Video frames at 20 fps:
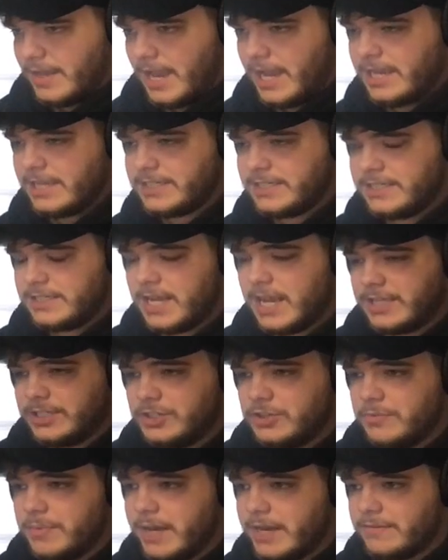I guess he's not
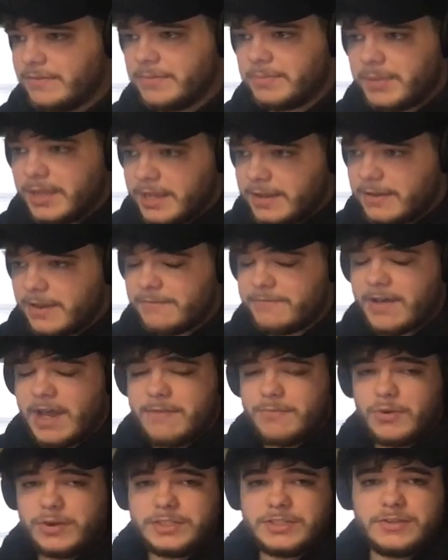too bad of a play at
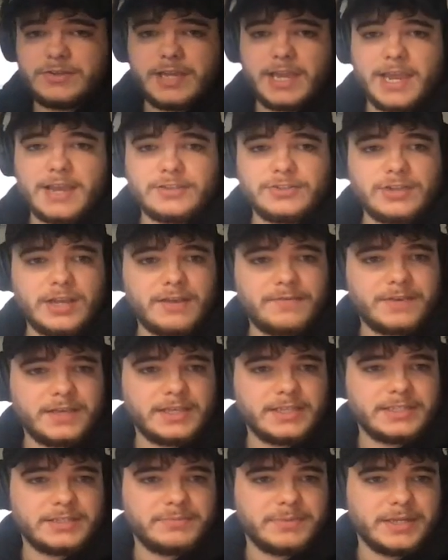5.2K on
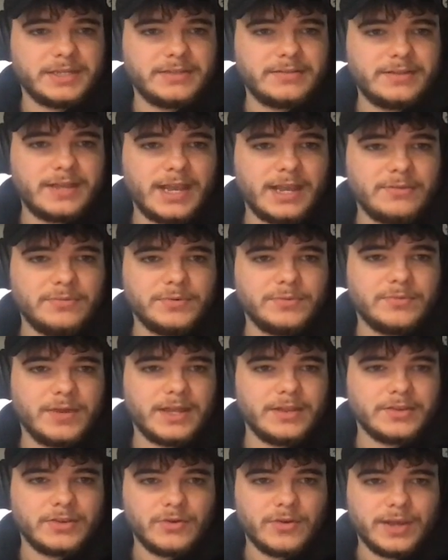DraftKings, but I would
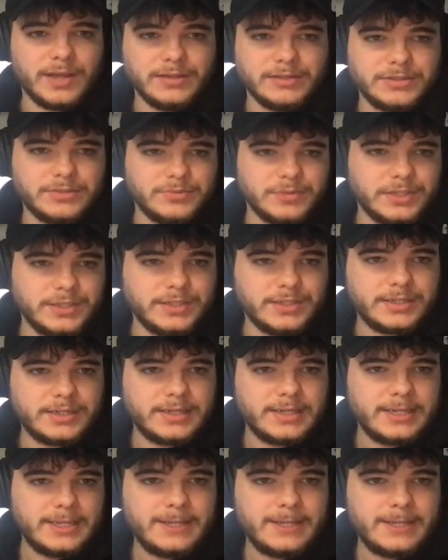rather go elsewhere.